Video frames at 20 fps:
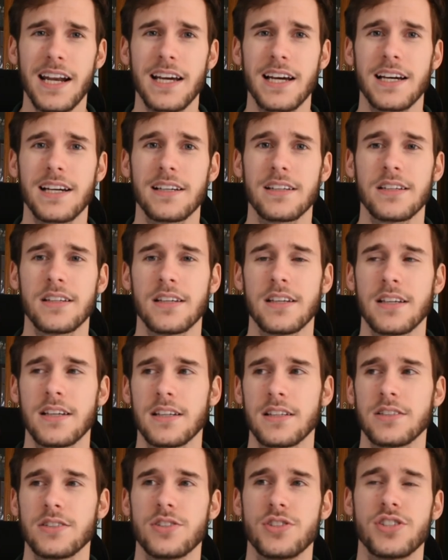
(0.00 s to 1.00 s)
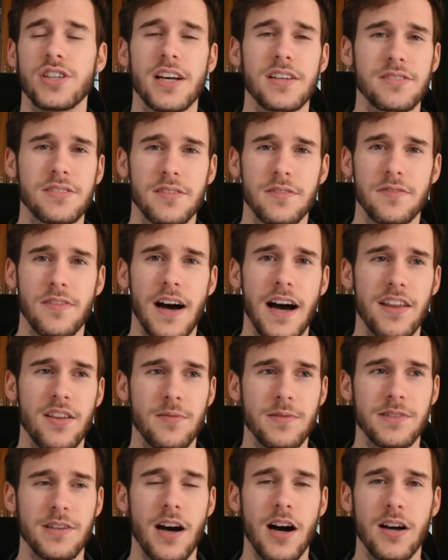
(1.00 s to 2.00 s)
of justify
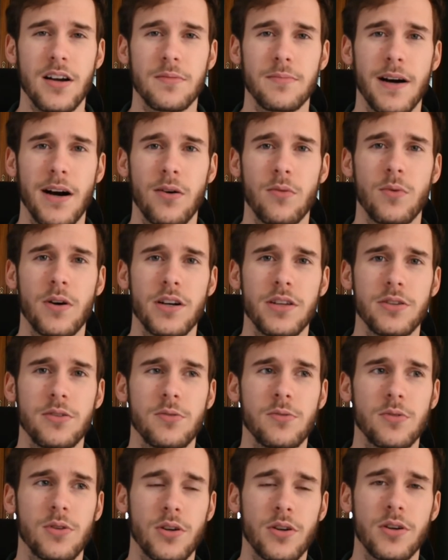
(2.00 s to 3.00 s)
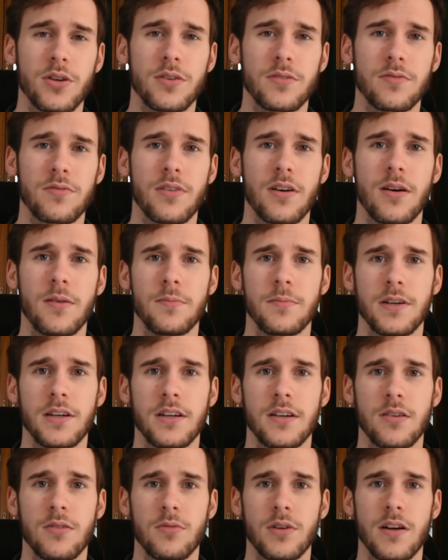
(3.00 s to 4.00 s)
them and talk about what you learned from
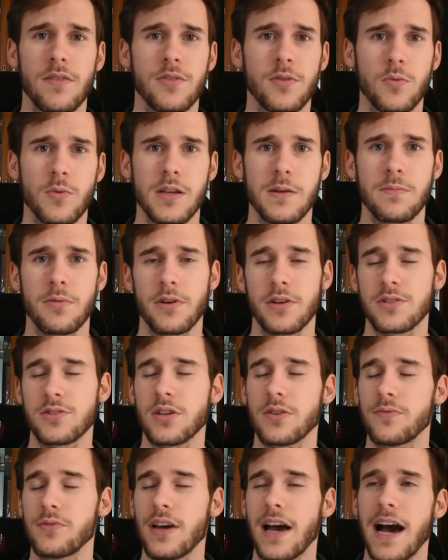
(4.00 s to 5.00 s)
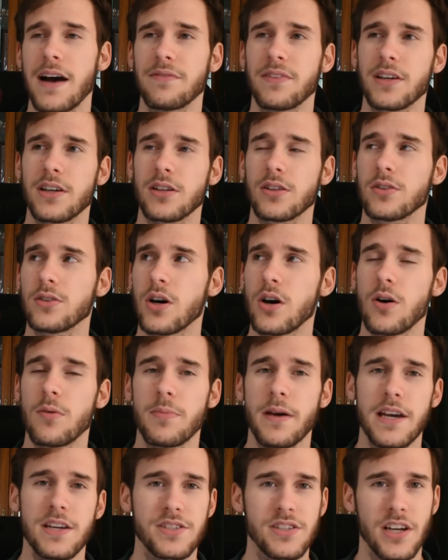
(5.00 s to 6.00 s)
whatever the weak points. So if you have like a low
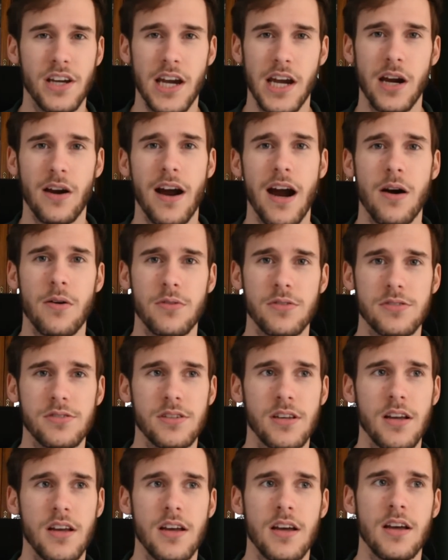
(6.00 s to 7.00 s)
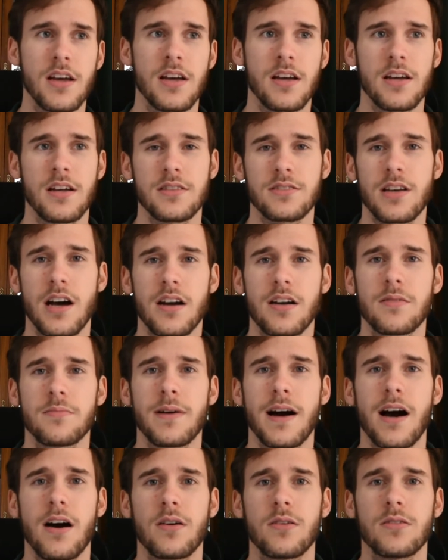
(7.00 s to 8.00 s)
patient care hours, talk
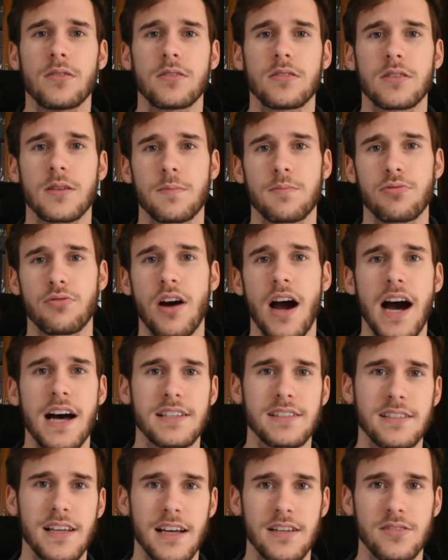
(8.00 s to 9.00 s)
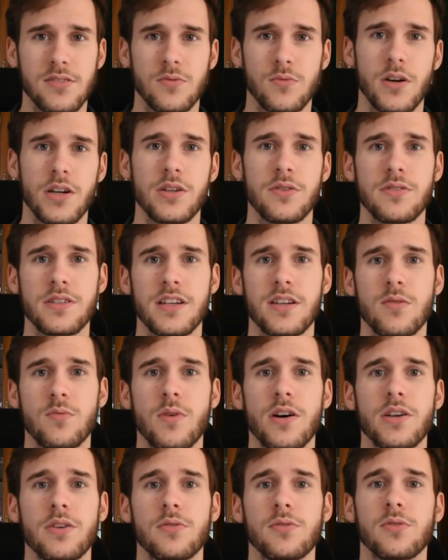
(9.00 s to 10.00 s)
about the process and what you did and
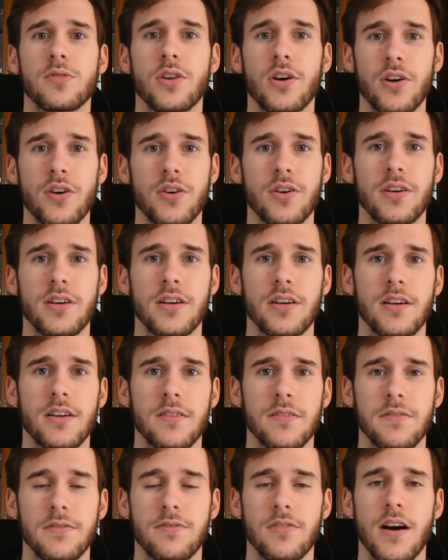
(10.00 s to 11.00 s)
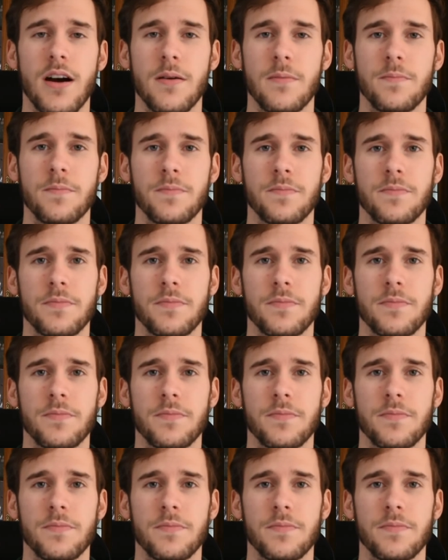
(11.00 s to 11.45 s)
what you learned from